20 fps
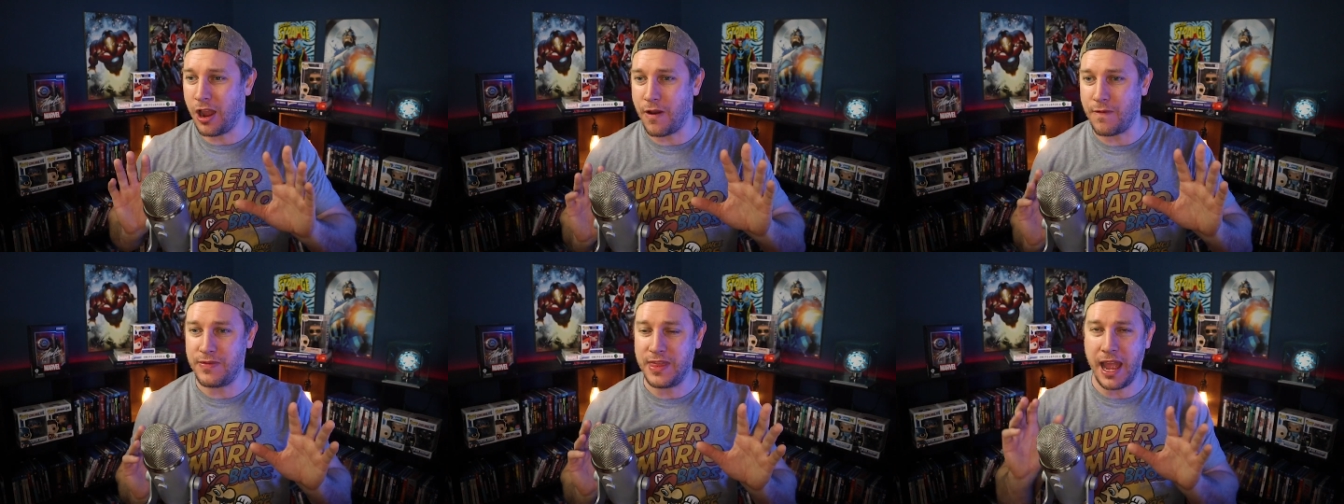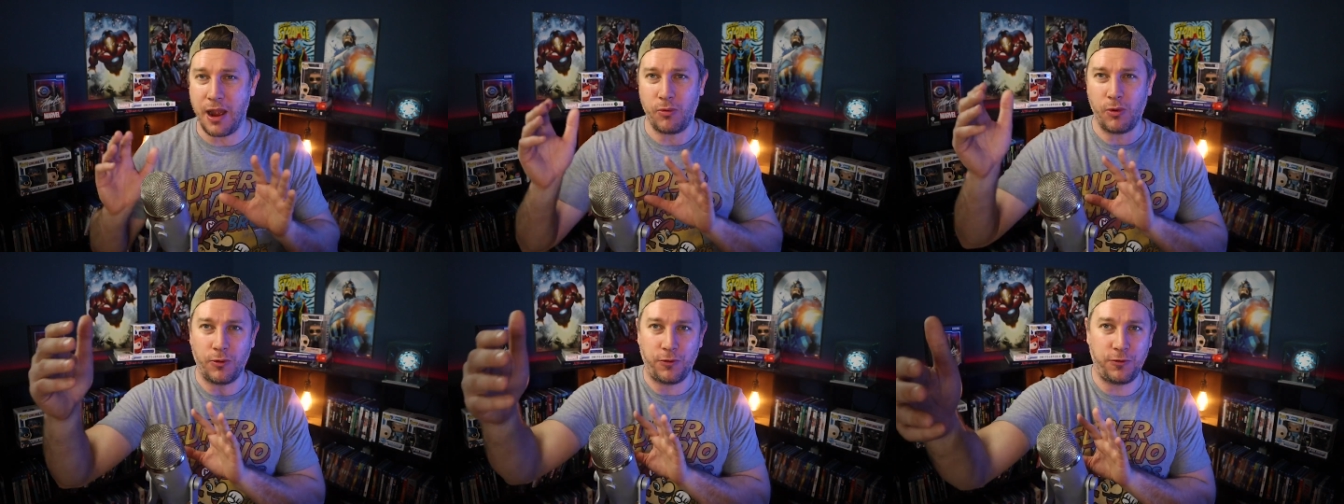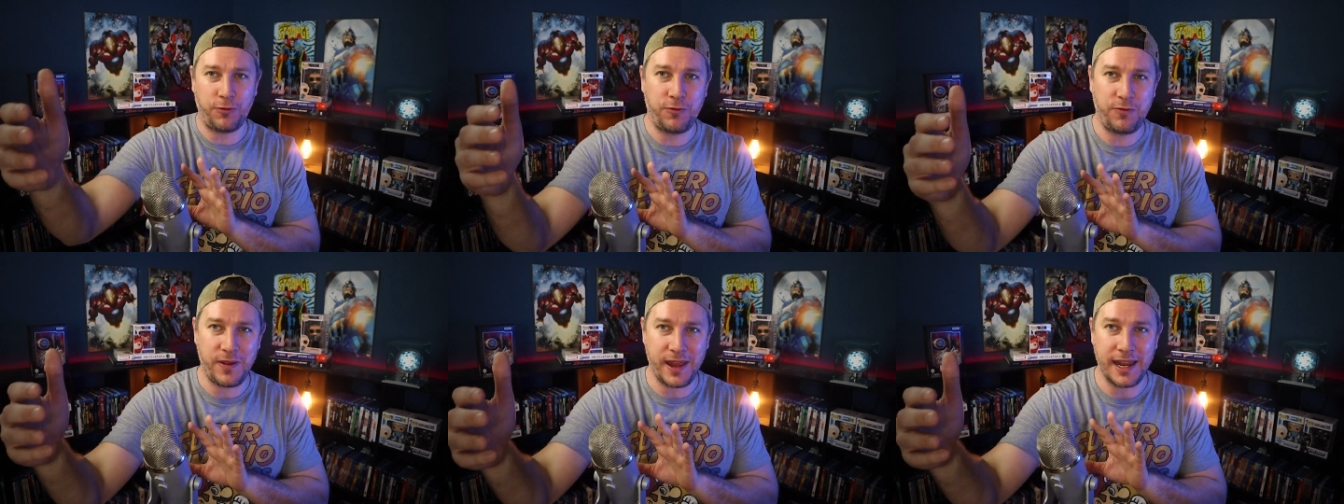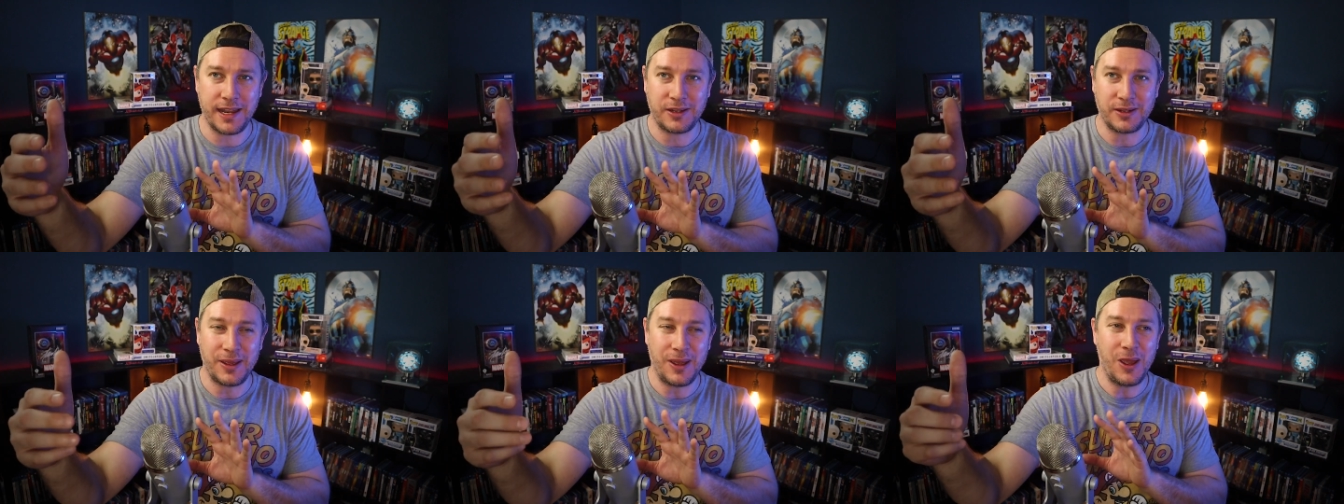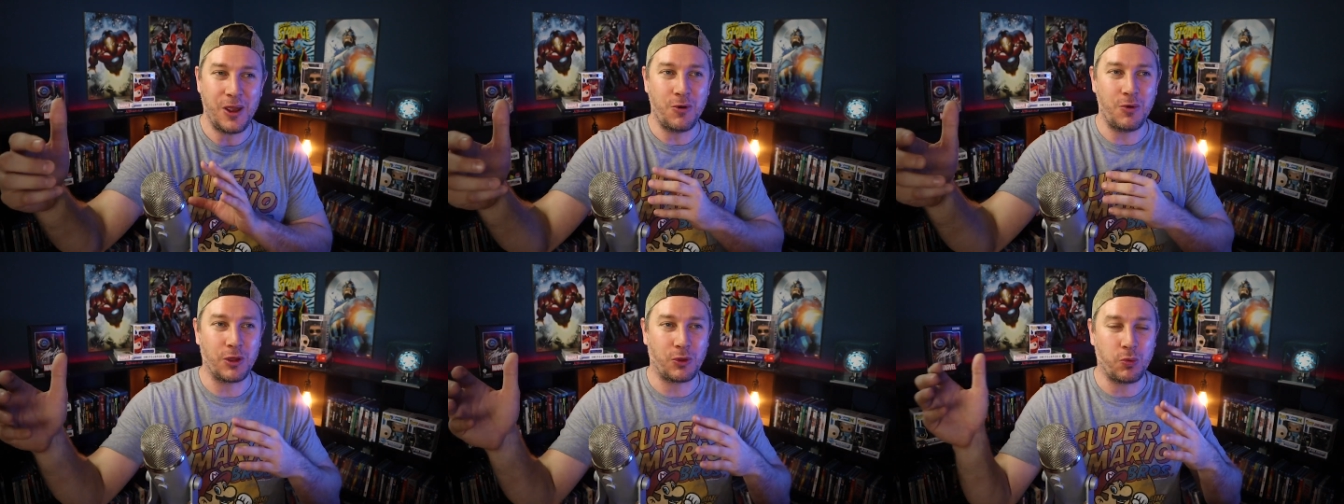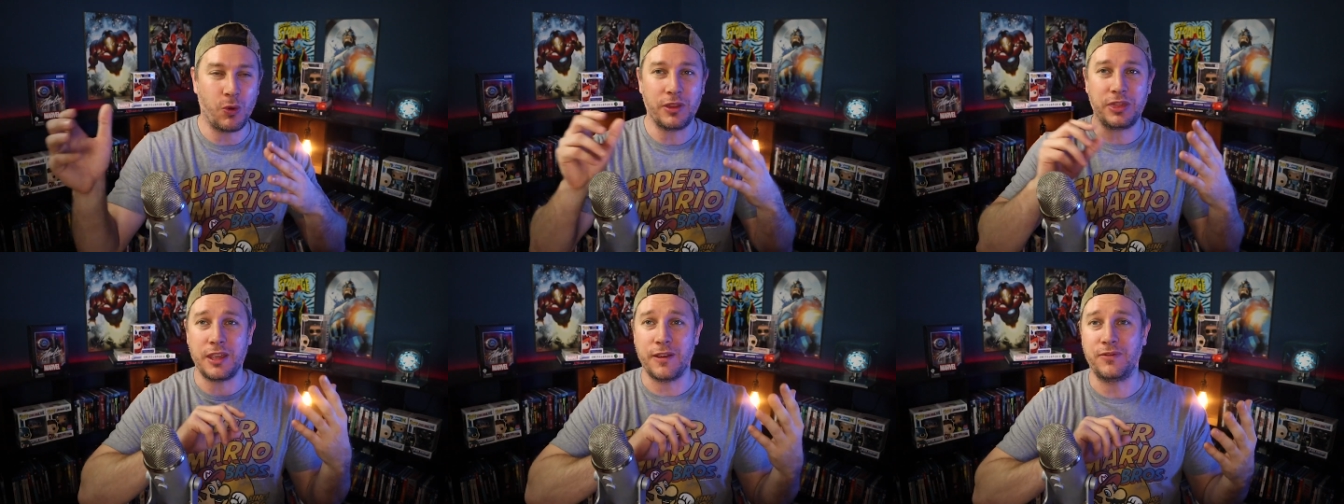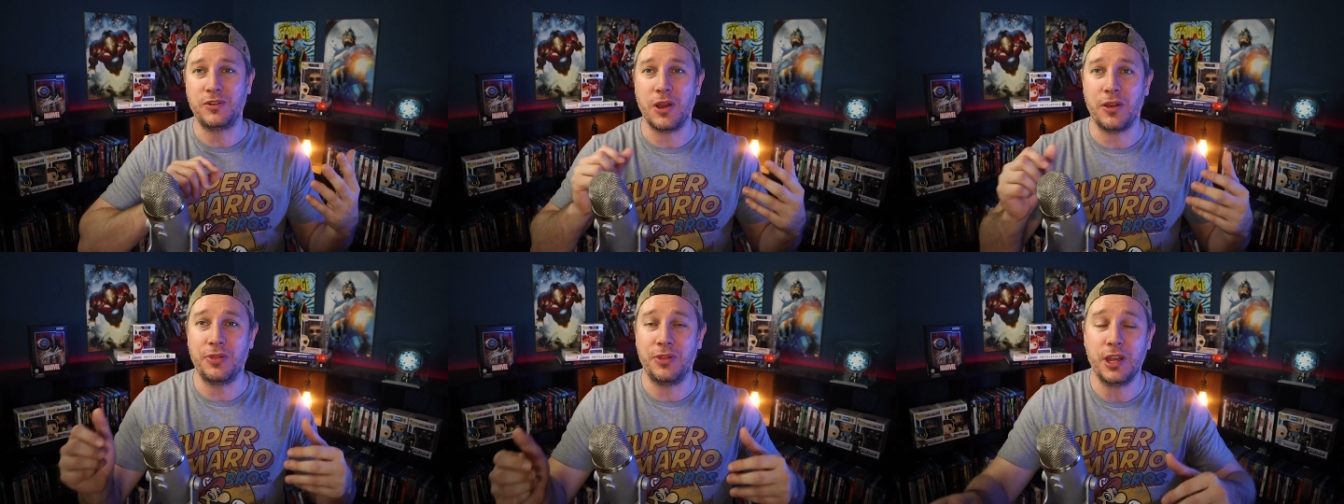of that will fit with what
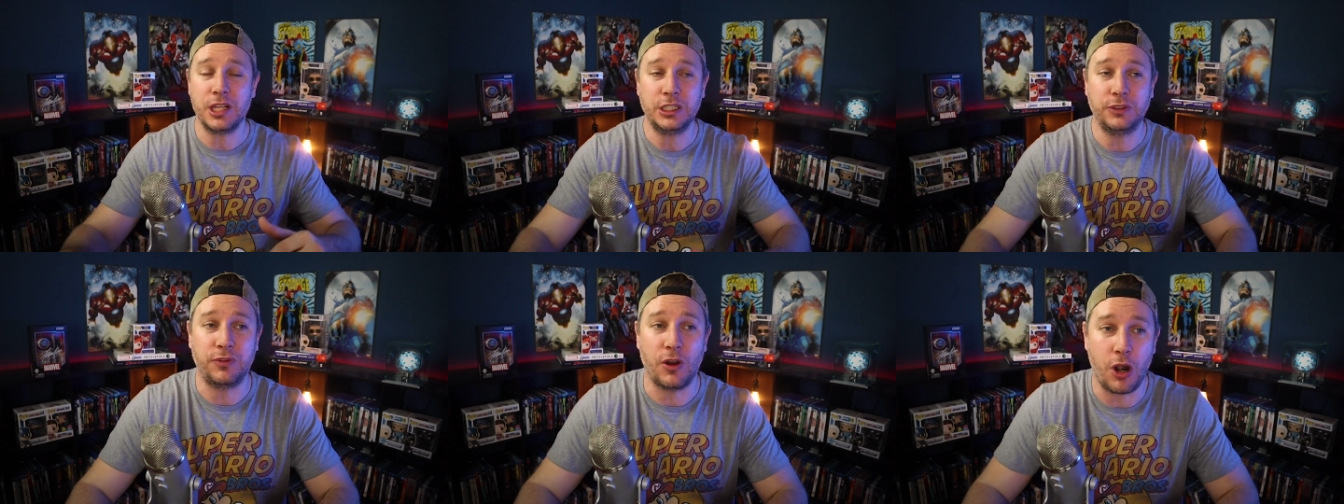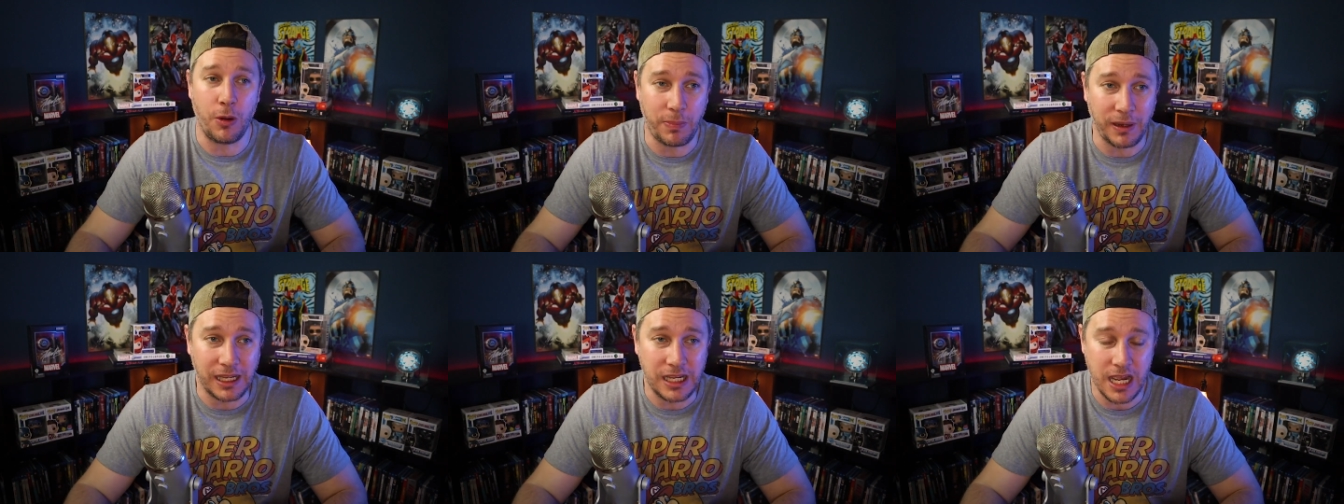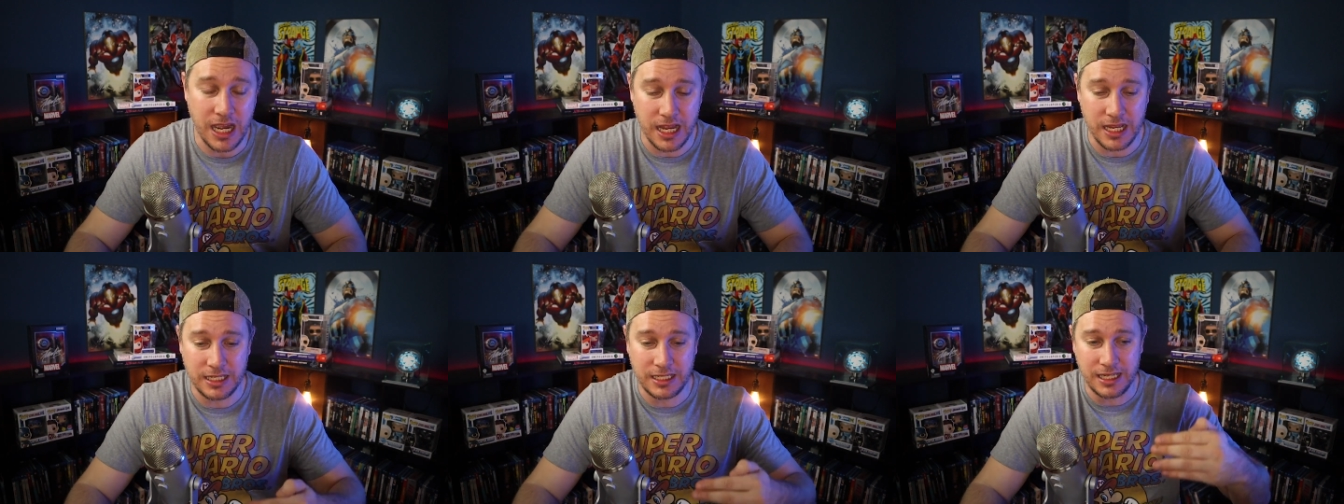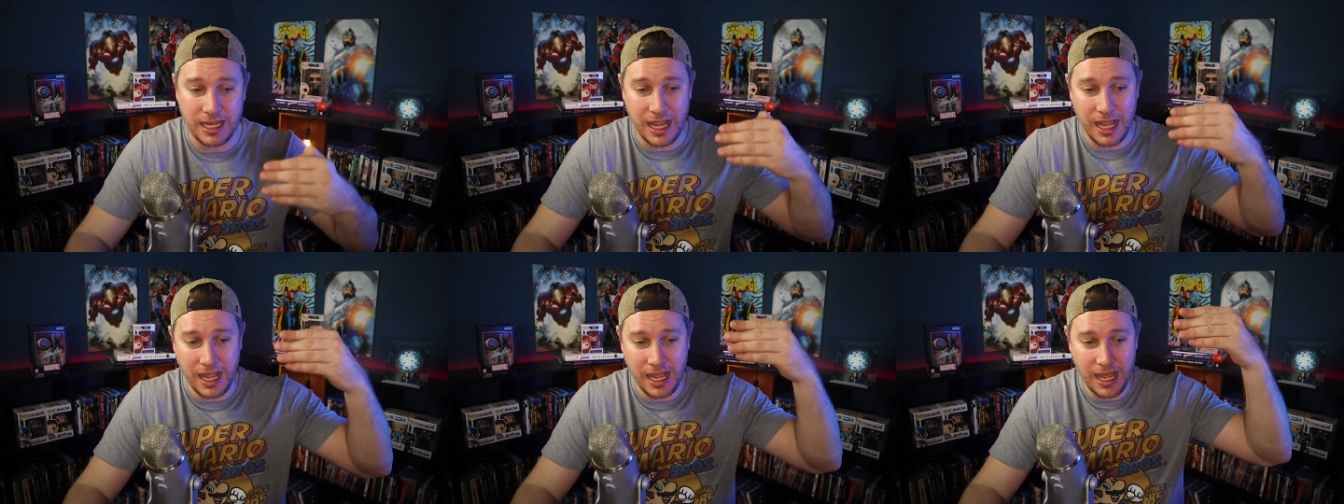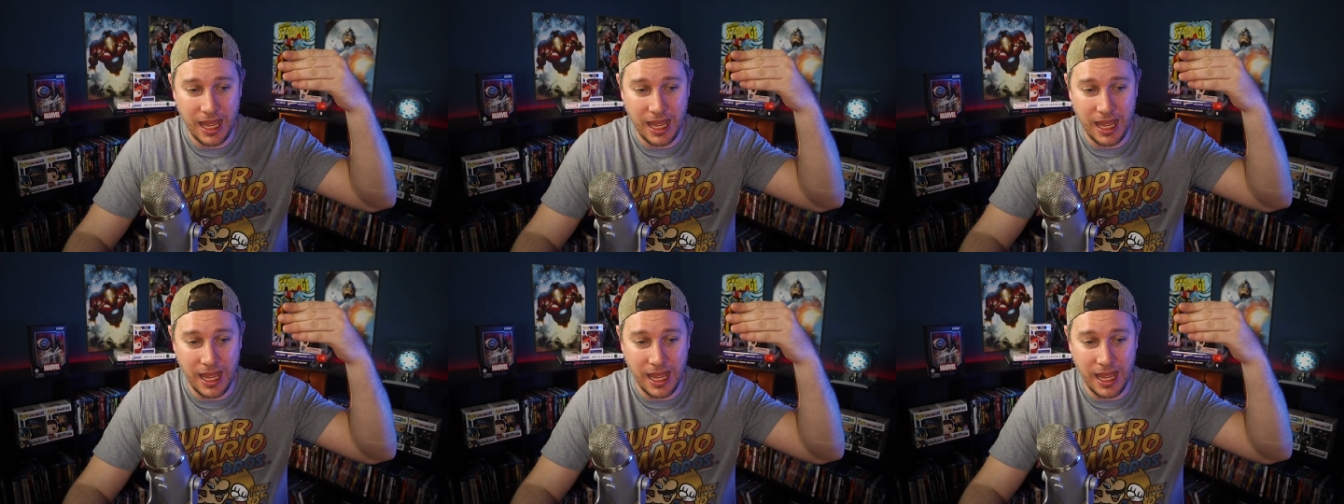they've done thus far because,